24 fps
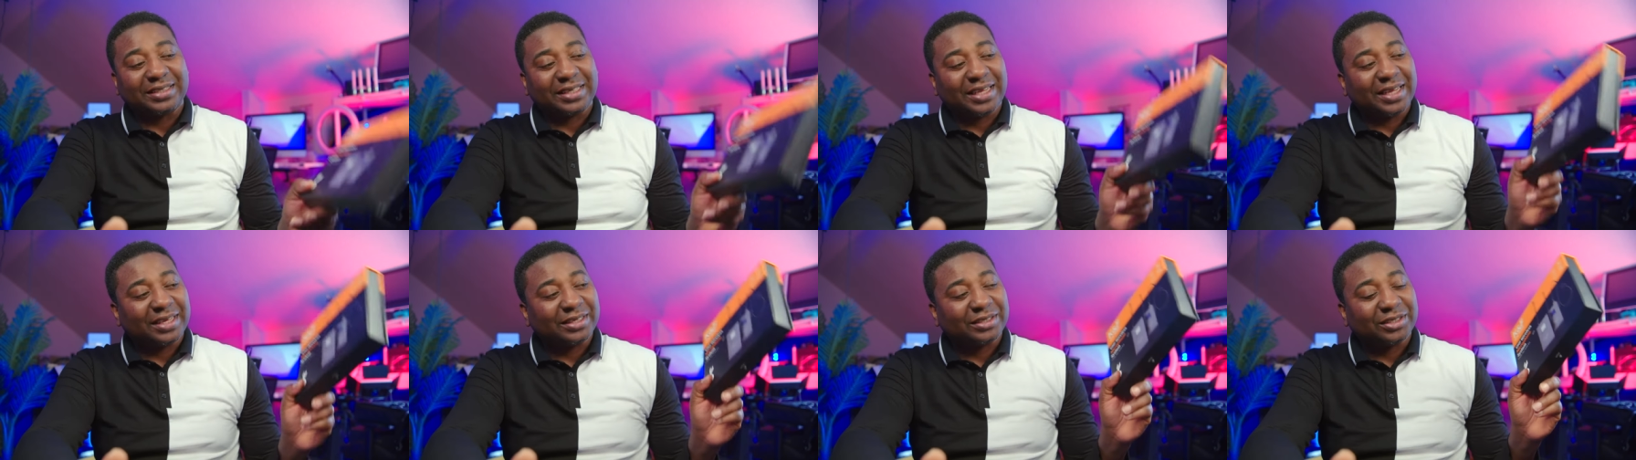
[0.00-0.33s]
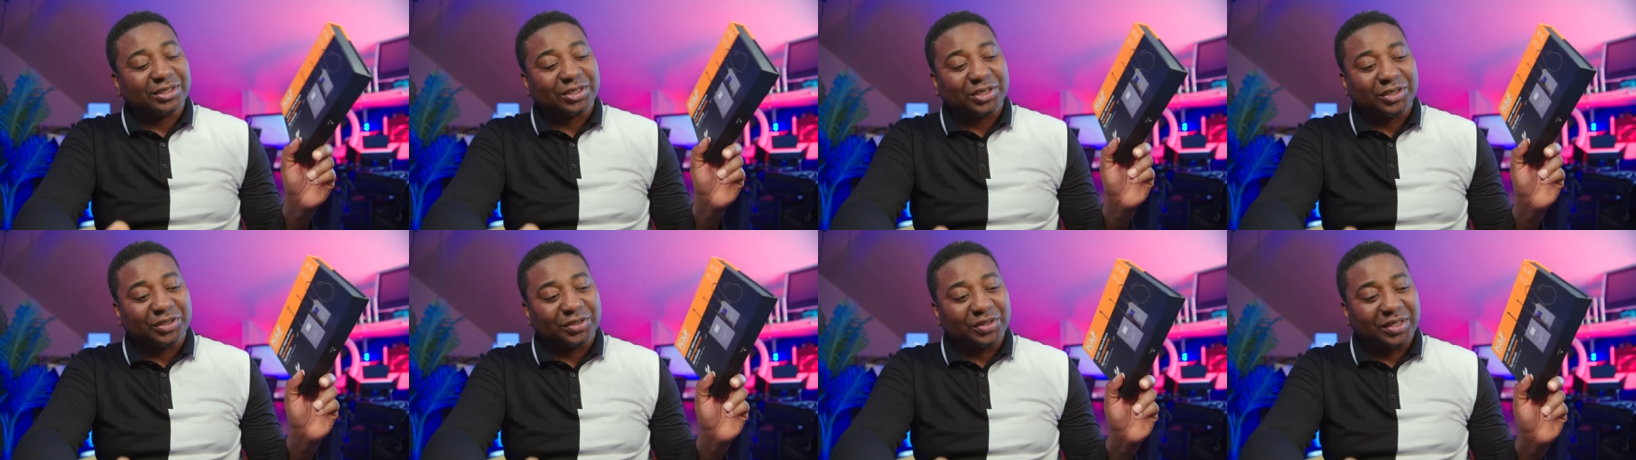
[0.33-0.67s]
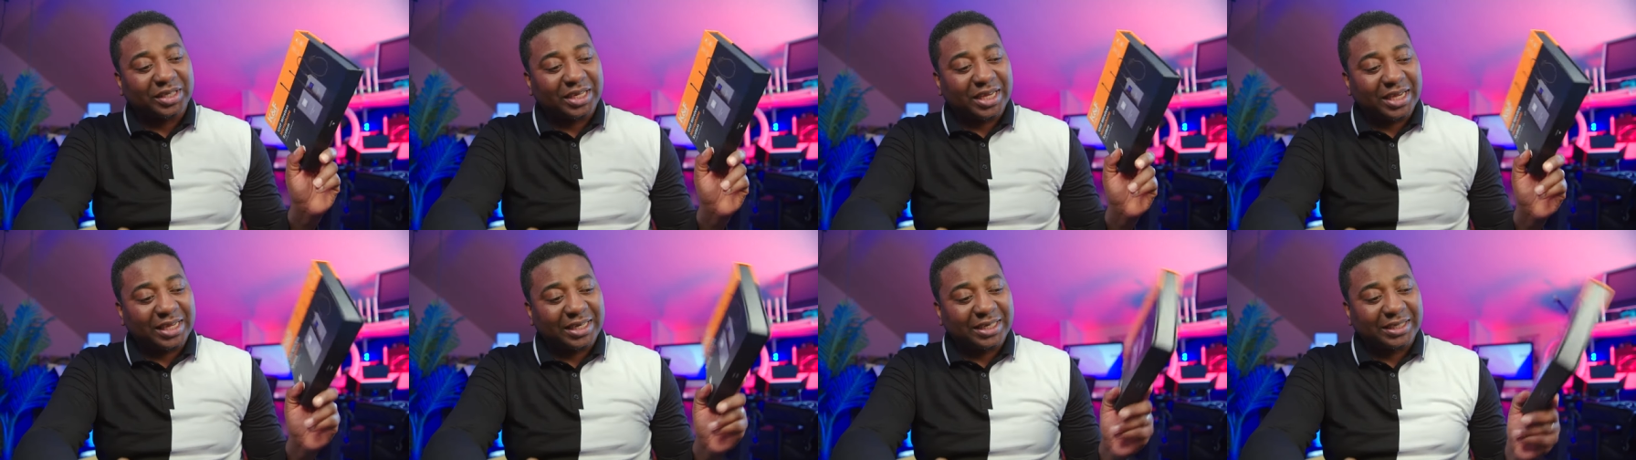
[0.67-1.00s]
and so you
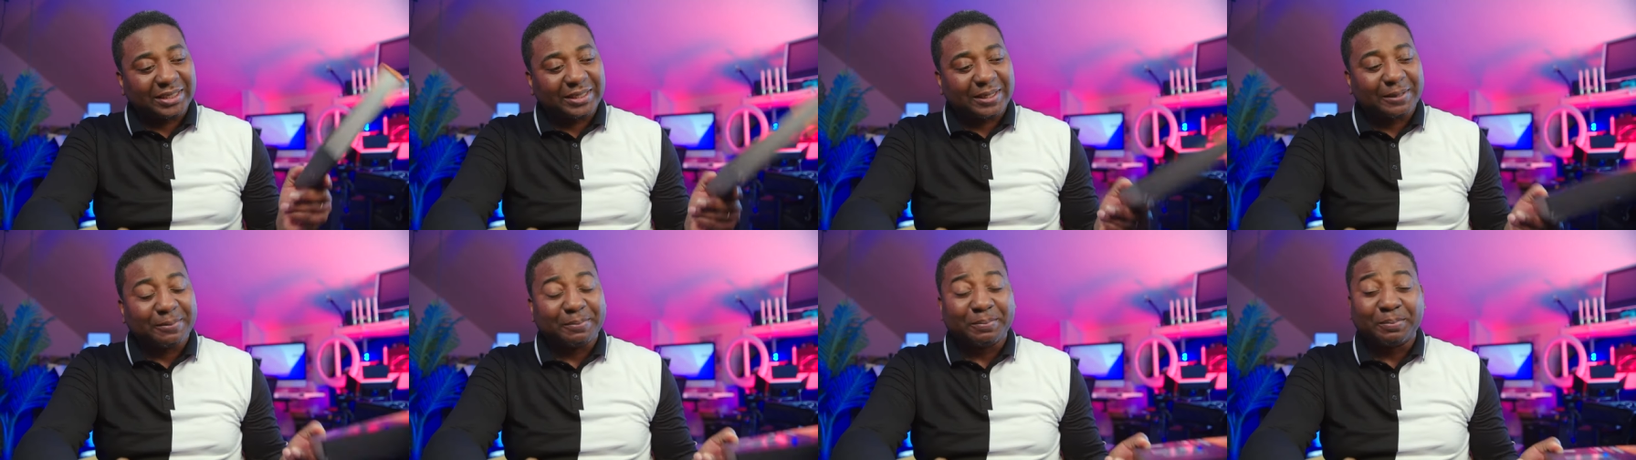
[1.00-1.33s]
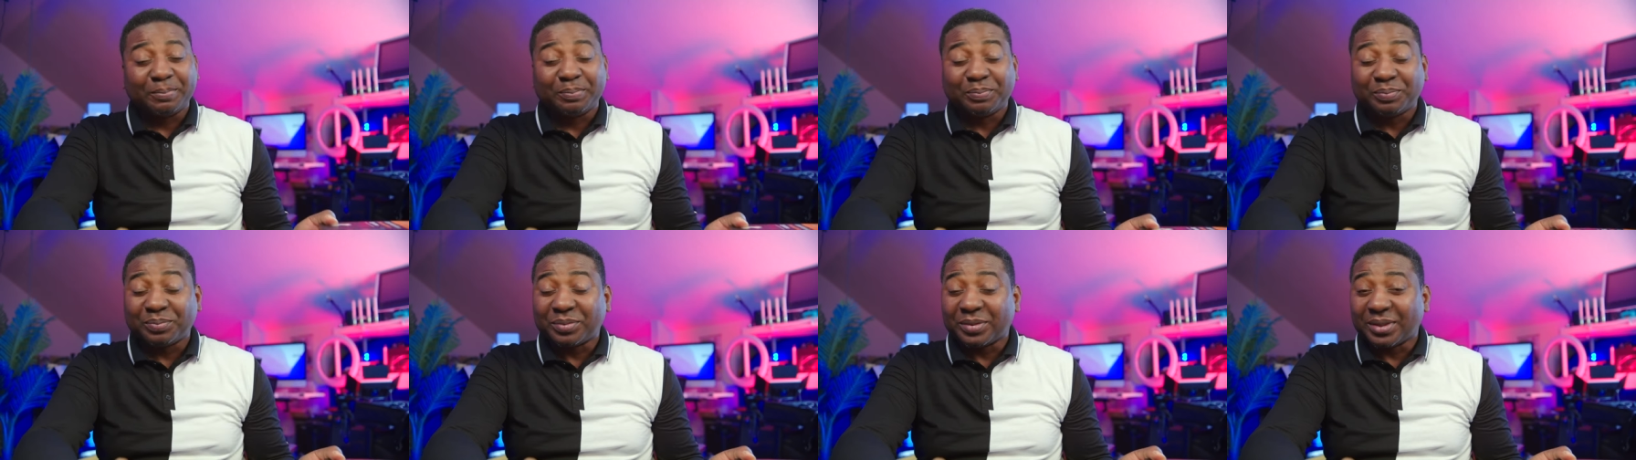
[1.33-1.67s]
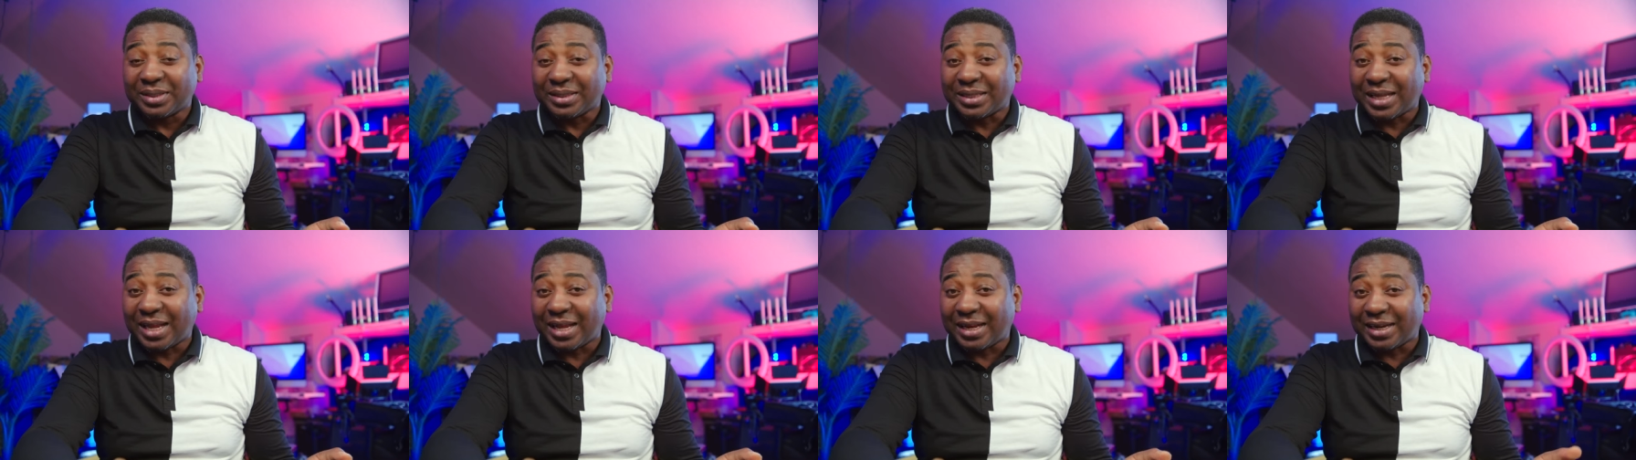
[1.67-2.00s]
get it.
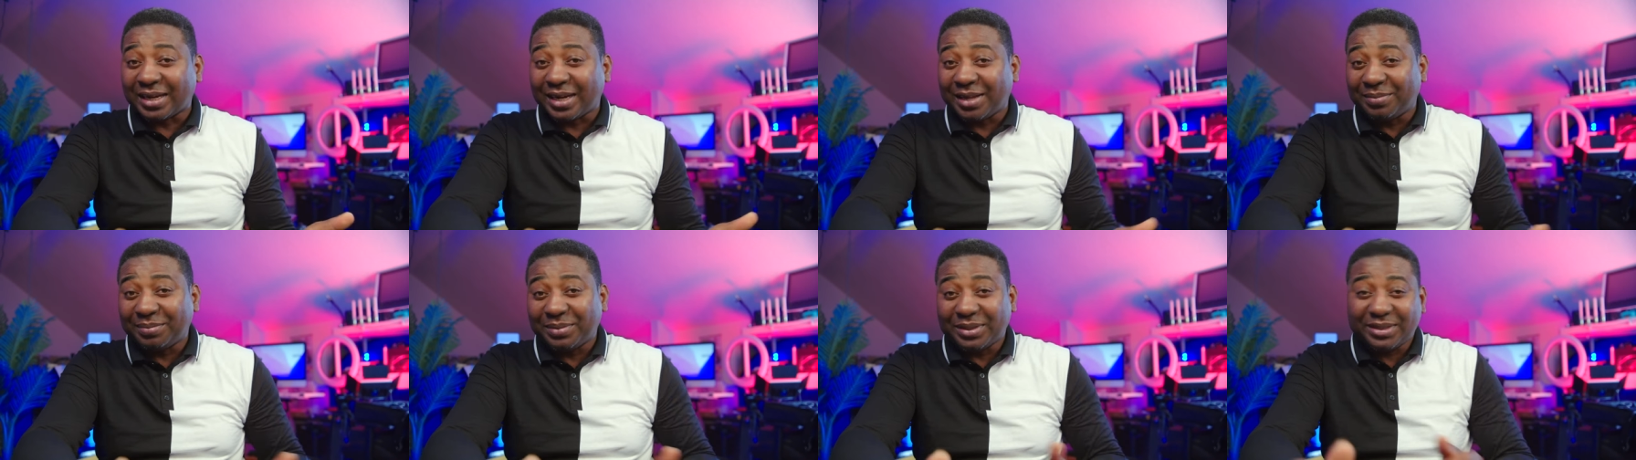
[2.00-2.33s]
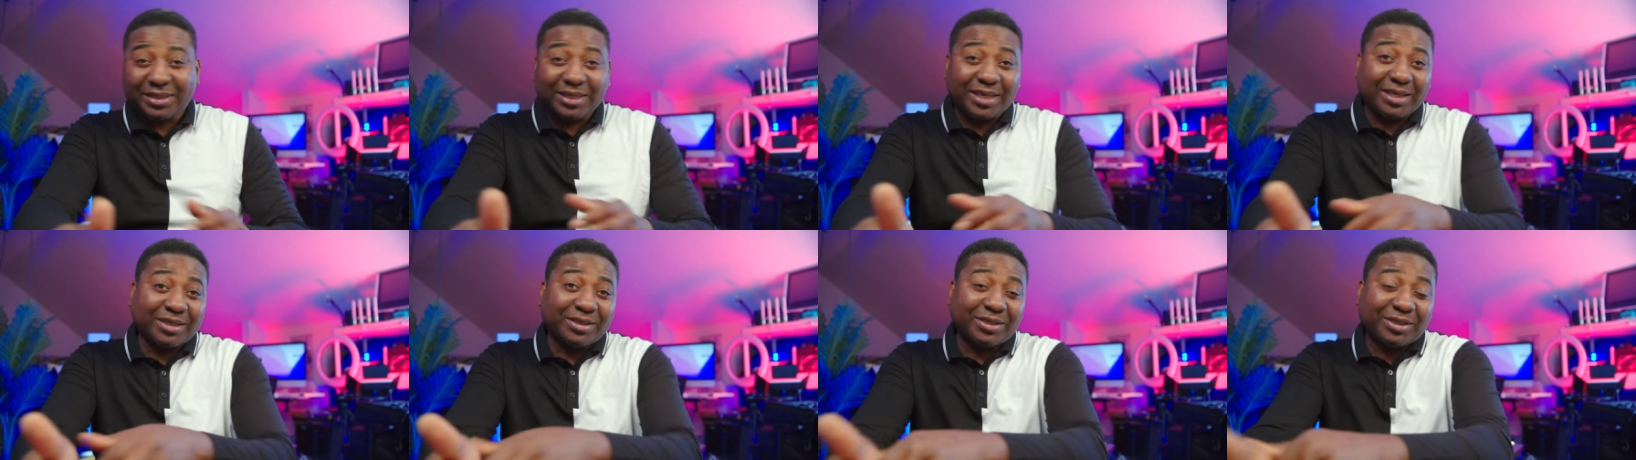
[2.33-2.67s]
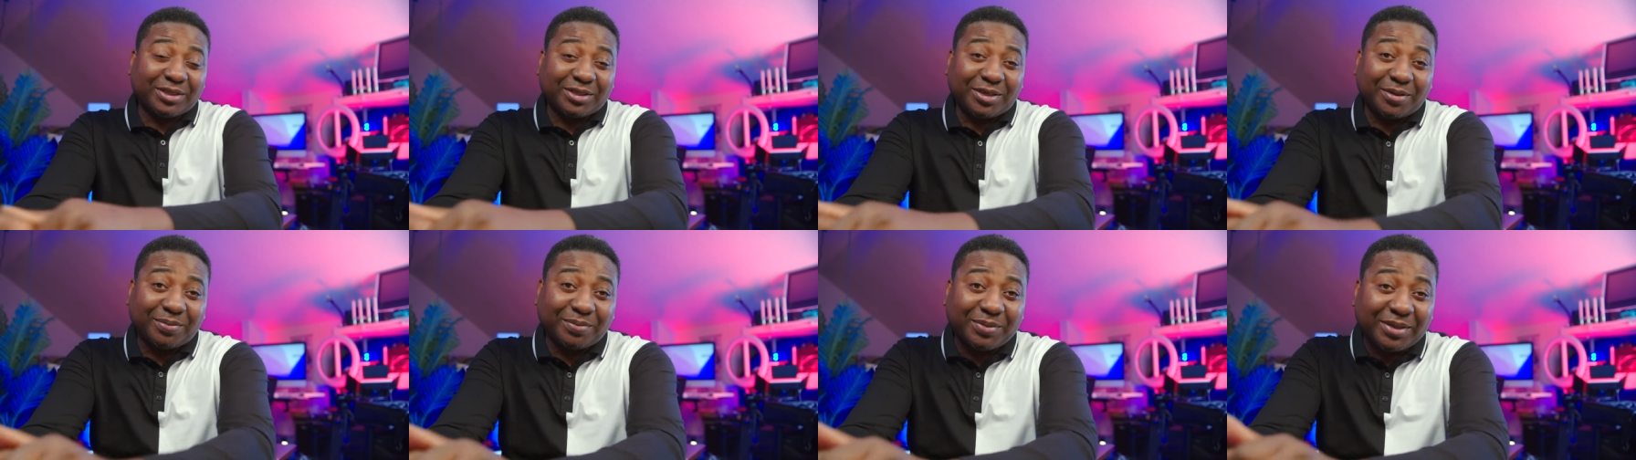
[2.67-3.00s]
Now, let me tell you
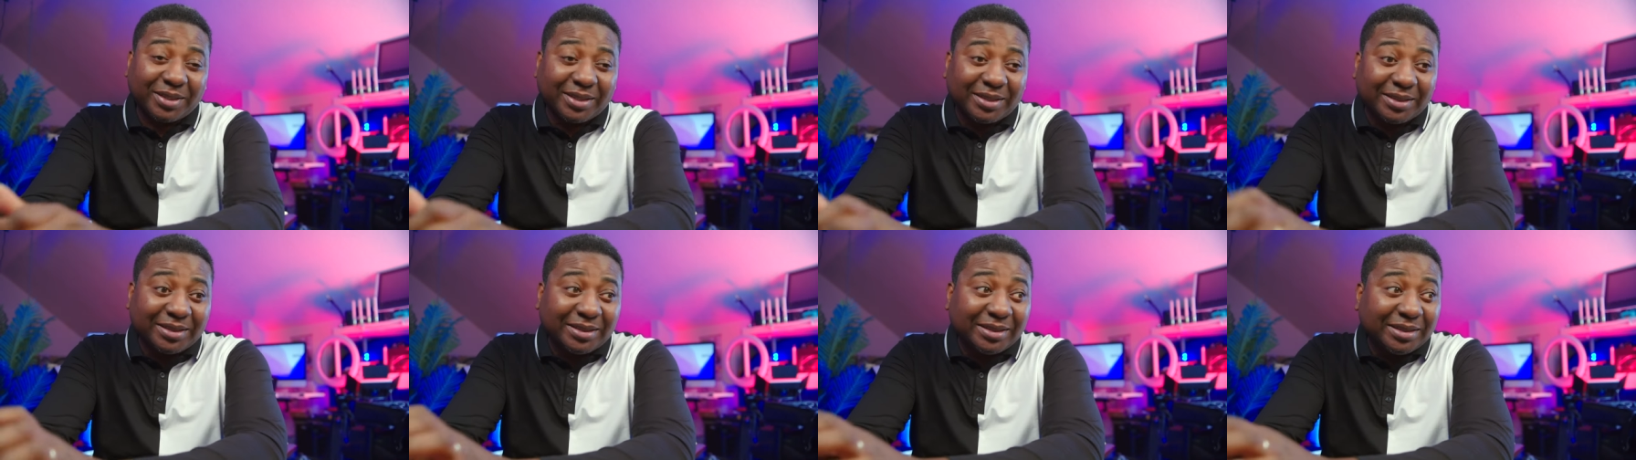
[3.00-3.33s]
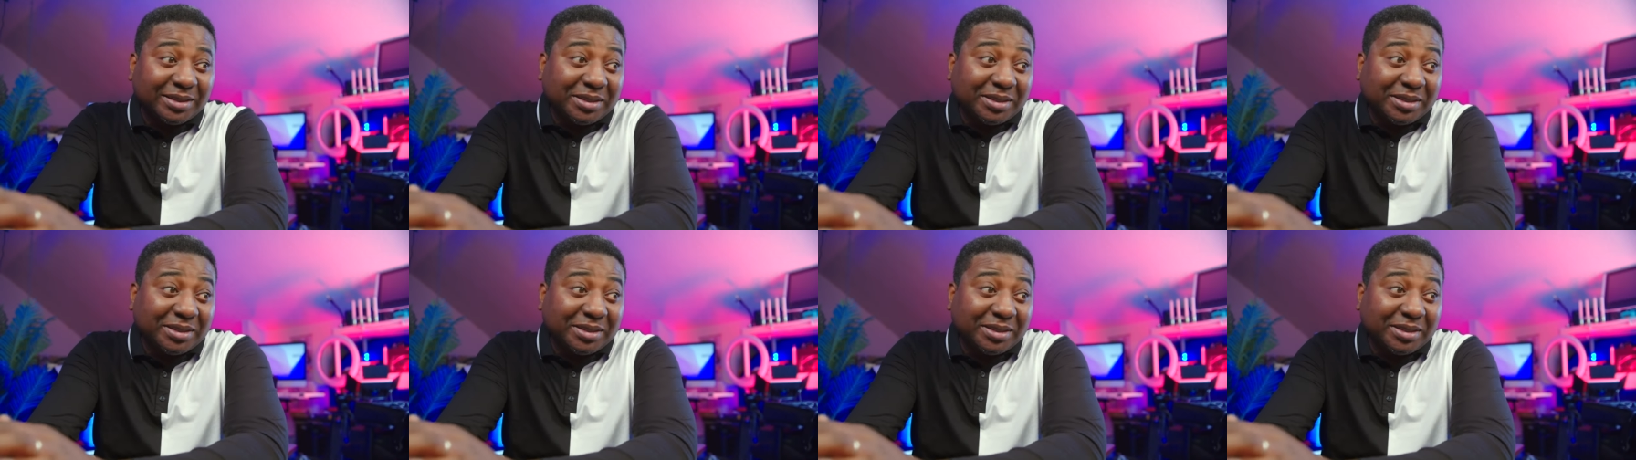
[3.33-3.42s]
something.